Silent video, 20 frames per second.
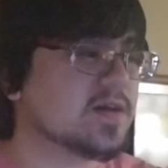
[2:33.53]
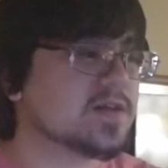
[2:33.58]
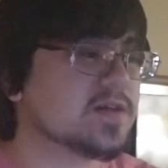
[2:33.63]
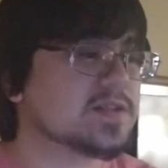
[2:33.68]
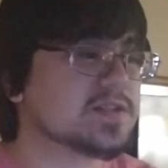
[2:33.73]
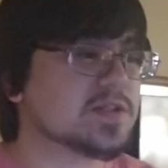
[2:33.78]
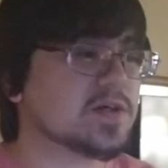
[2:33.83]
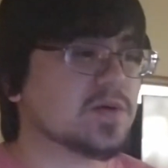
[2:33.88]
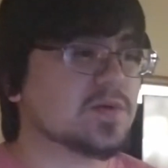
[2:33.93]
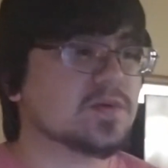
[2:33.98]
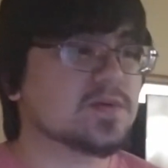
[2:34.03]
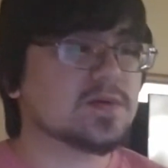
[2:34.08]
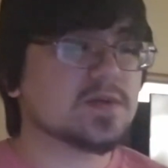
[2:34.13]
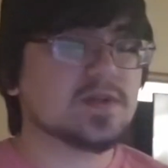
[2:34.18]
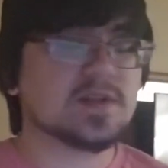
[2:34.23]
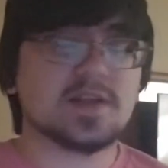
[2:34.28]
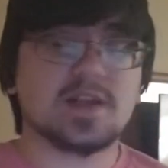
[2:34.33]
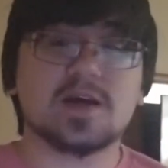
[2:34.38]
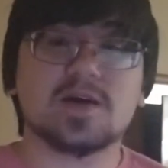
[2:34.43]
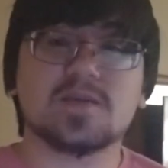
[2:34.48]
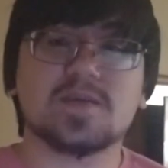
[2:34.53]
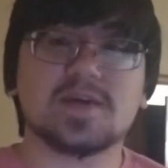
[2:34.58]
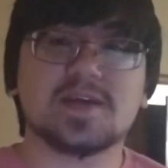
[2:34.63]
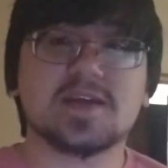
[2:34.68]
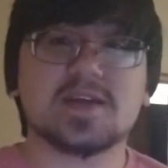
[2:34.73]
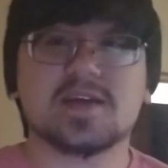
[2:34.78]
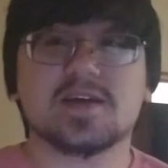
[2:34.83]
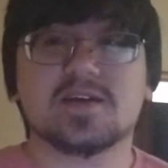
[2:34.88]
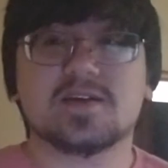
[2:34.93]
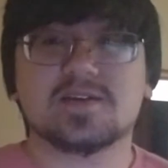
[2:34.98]
So now we
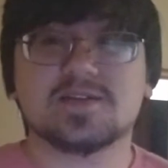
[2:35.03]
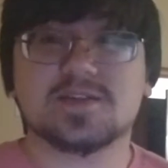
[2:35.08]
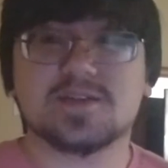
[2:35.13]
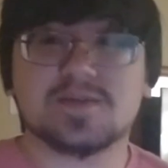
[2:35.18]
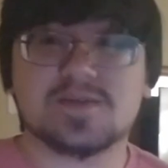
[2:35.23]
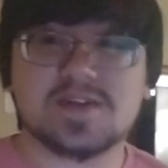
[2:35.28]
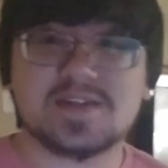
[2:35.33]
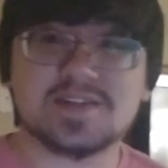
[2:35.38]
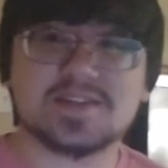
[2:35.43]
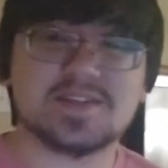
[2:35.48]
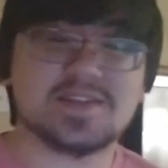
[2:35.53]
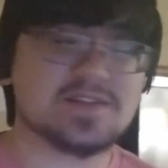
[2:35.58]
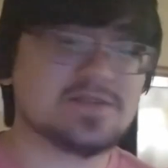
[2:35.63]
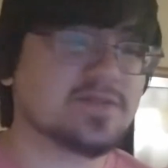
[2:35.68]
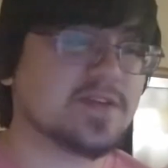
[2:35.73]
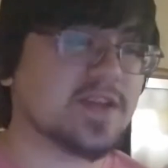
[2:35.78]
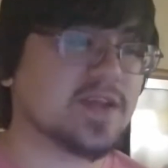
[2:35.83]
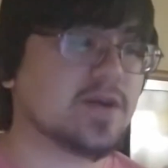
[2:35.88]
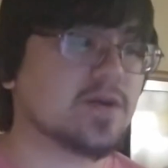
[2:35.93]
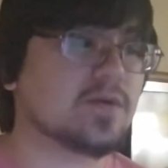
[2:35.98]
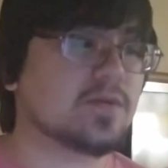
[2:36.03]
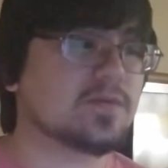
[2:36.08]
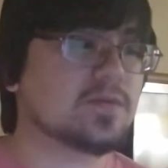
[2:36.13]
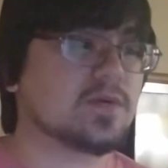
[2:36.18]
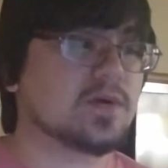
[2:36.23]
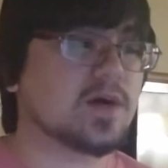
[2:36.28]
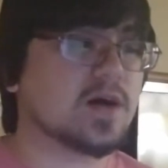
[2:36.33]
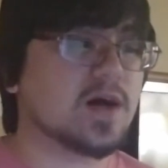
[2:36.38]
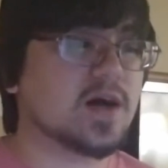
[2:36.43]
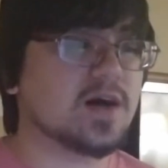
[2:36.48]
can get on to the rest of this video
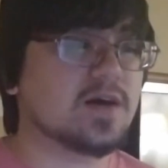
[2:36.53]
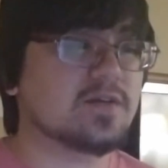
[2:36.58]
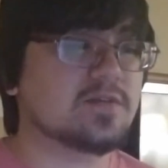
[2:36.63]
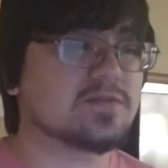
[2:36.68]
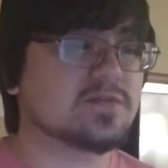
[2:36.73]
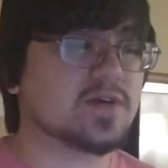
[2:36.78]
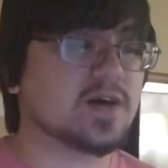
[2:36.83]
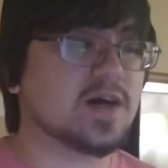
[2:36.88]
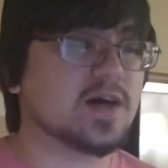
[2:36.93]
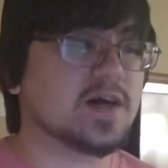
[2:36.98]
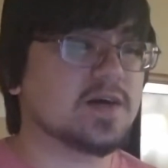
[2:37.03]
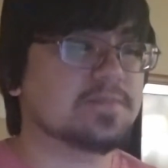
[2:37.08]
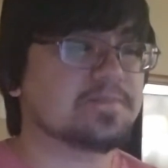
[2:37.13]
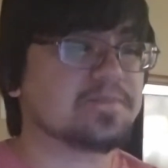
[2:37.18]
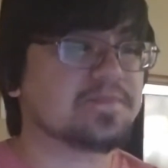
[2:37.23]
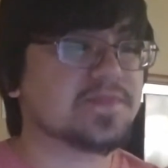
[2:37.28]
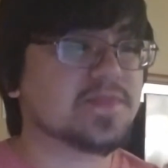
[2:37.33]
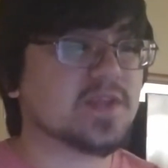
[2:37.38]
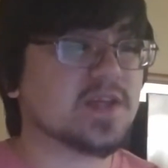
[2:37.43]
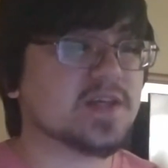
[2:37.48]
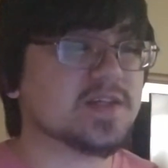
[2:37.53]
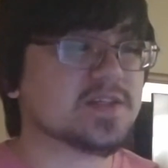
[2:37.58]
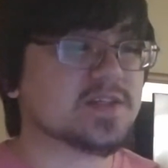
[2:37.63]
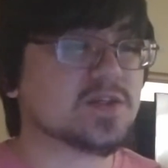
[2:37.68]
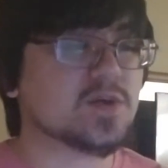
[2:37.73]
of his